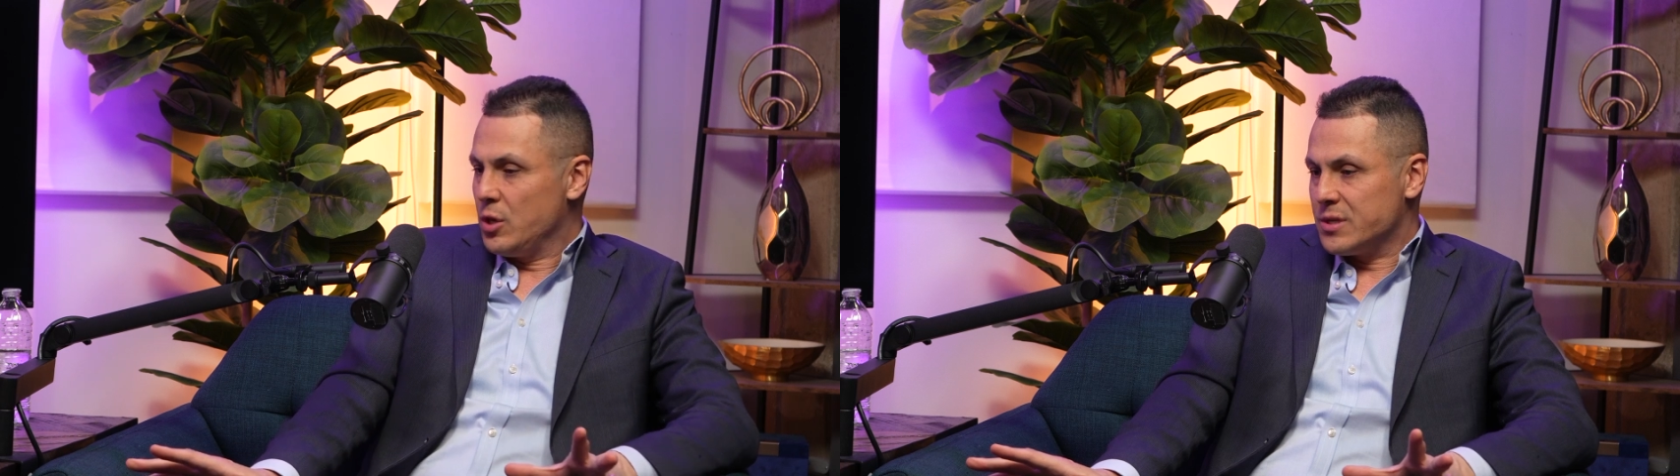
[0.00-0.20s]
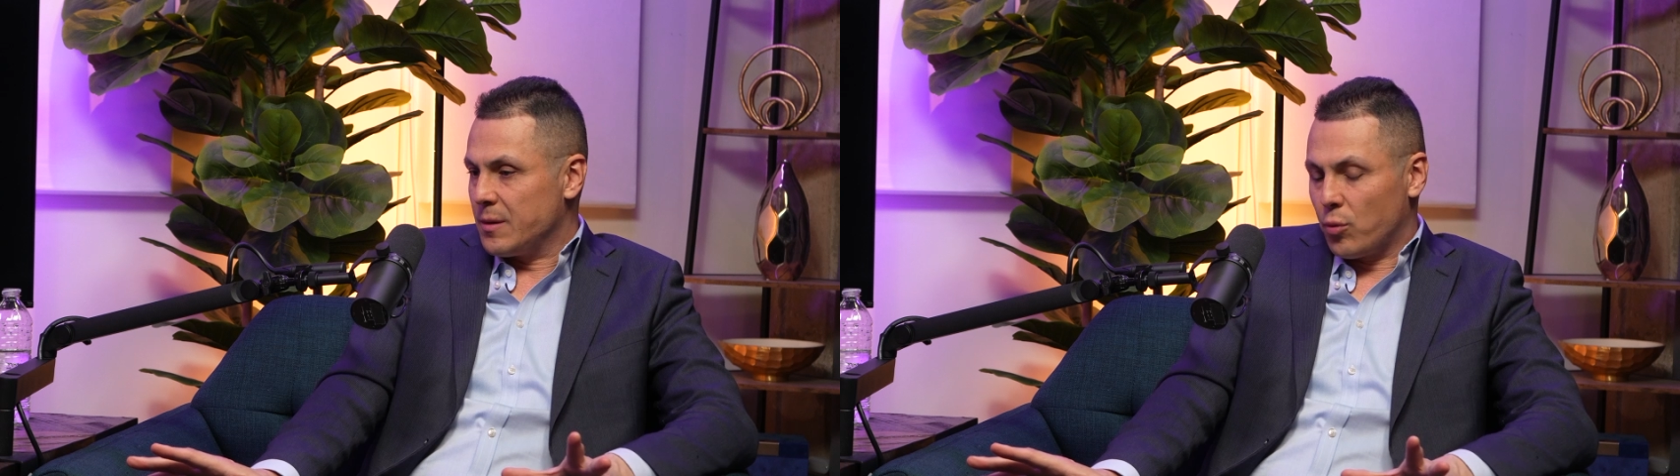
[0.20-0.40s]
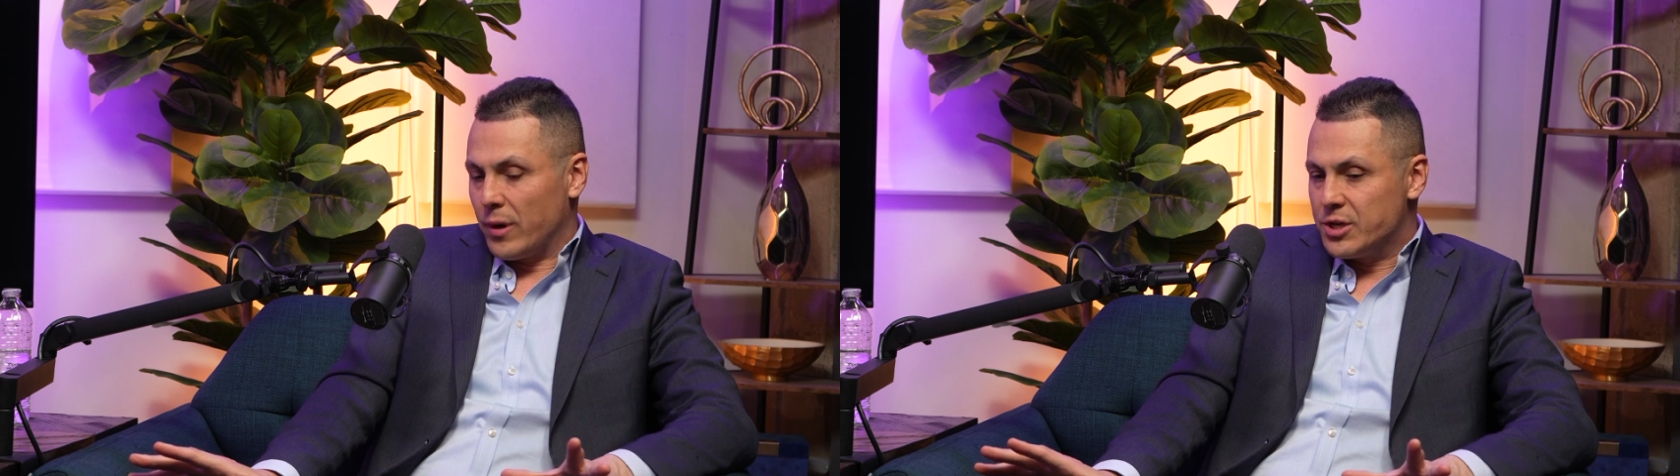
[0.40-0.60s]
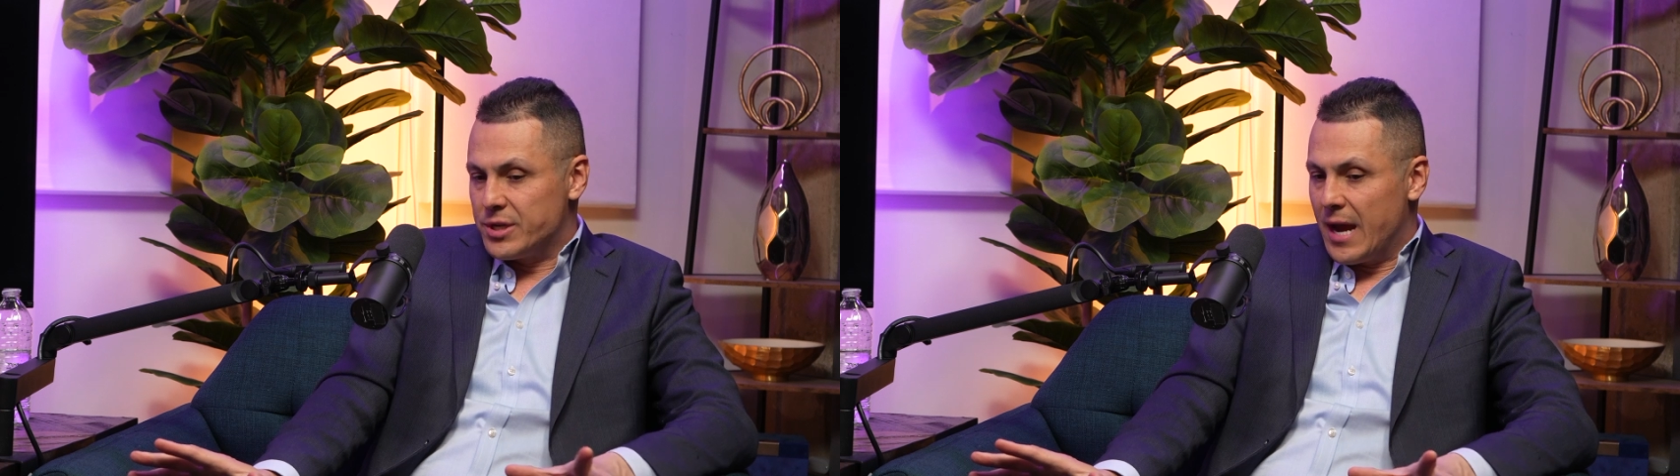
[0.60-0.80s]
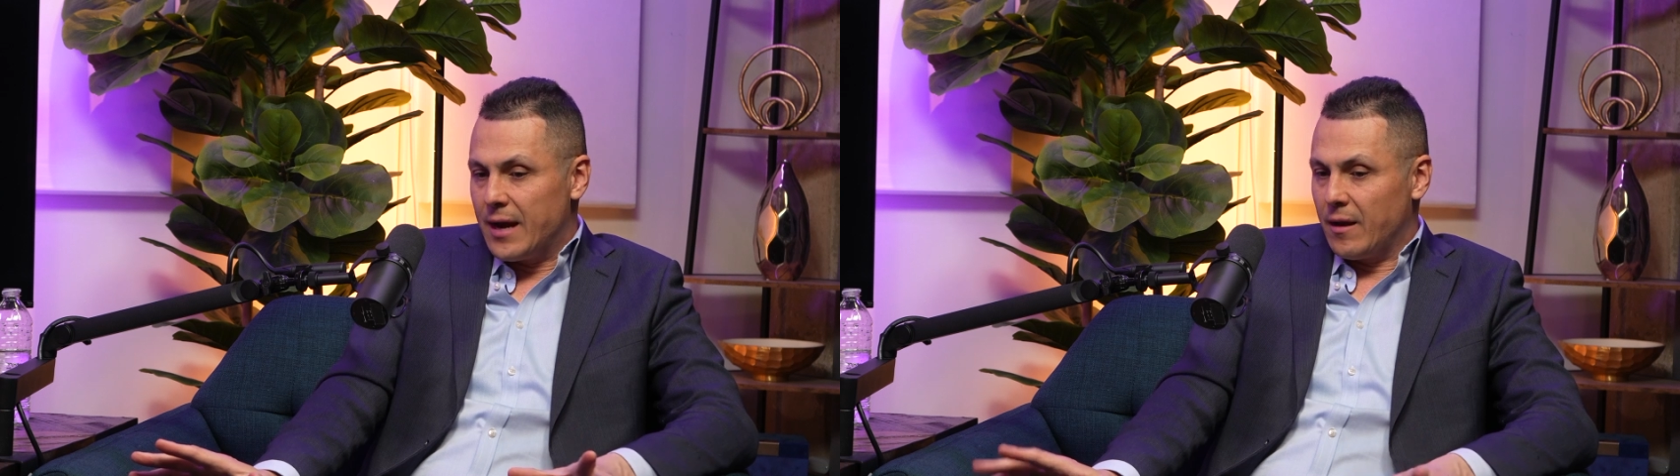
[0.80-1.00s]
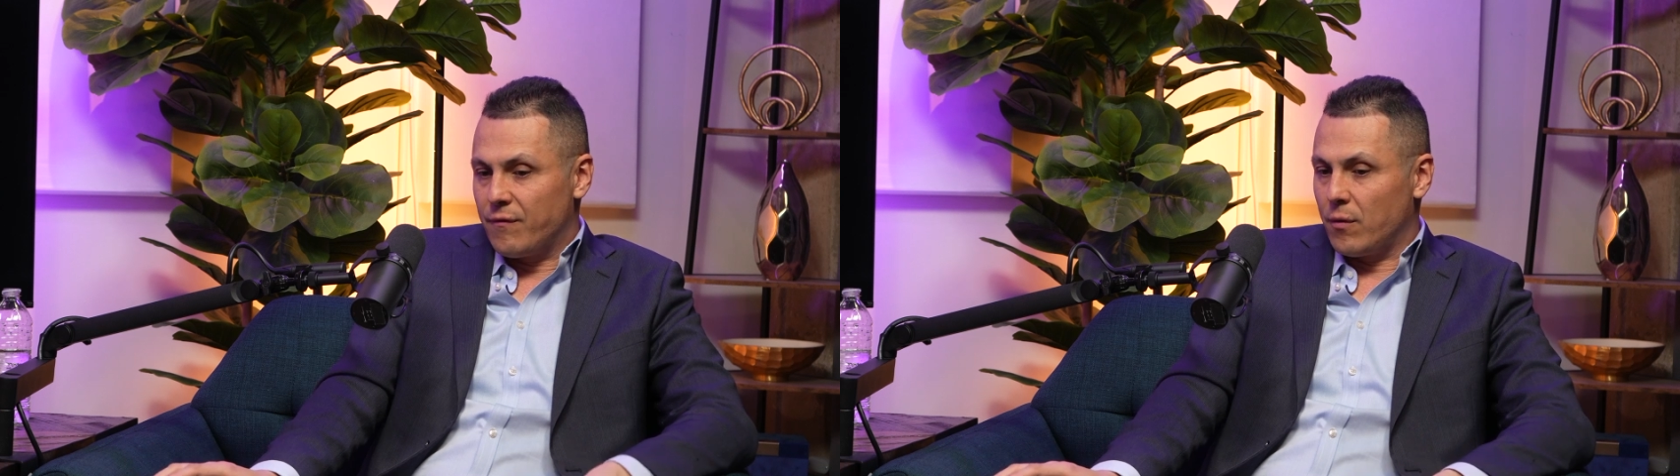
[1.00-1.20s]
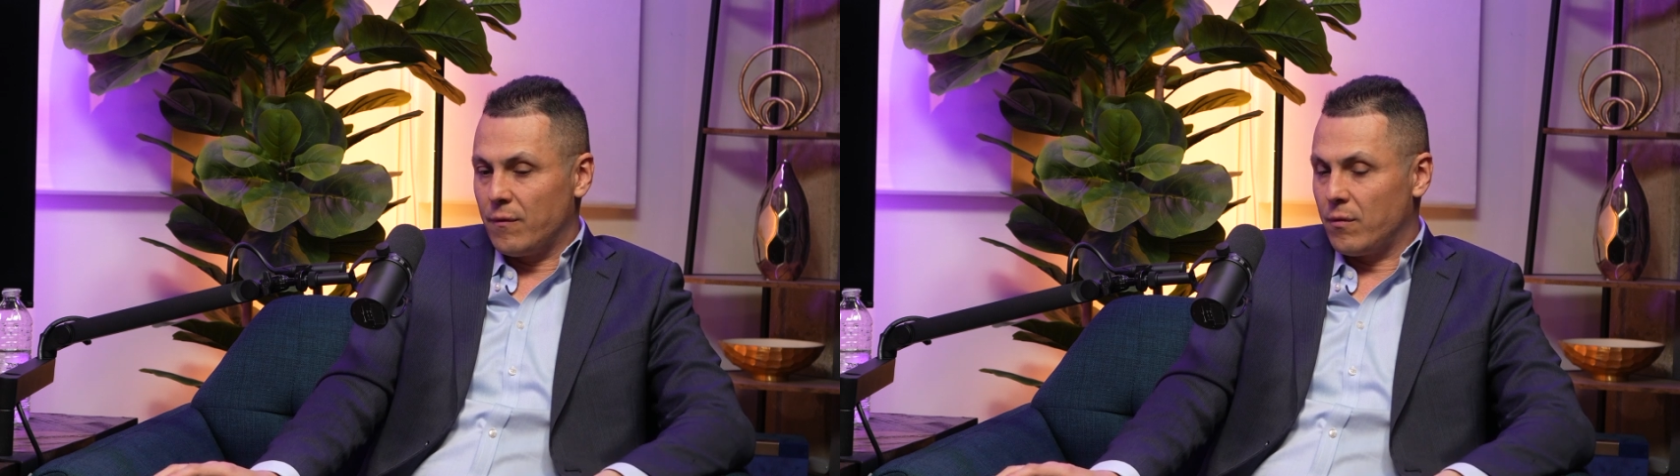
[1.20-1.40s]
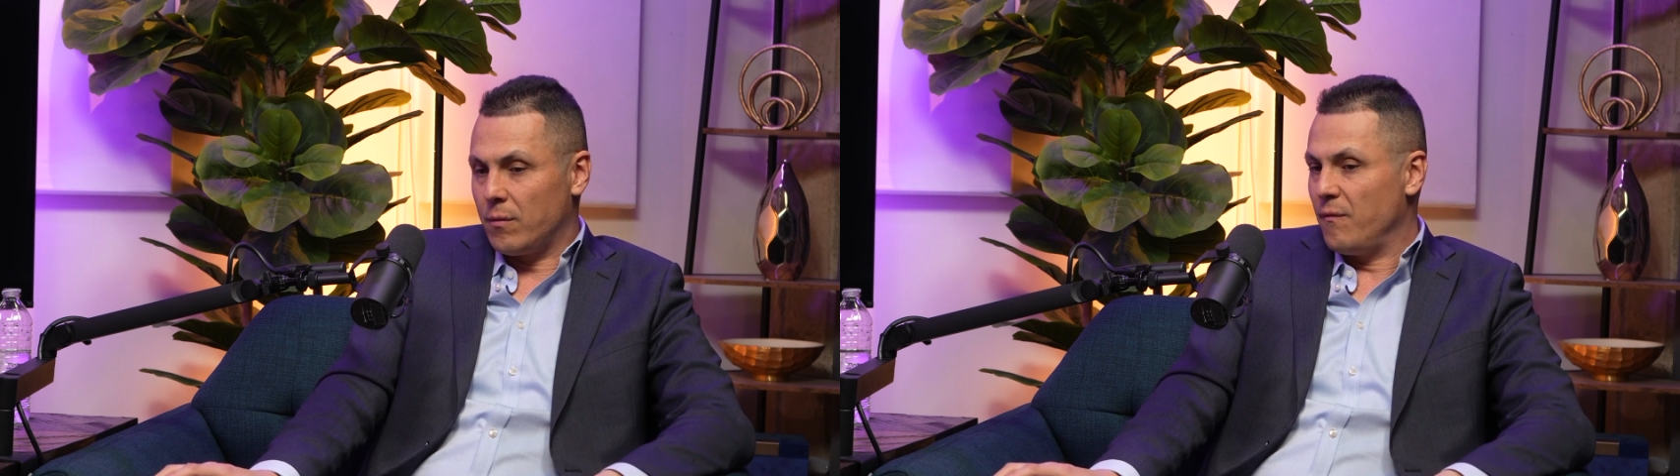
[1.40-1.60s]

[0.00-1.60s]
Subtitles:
using breach data for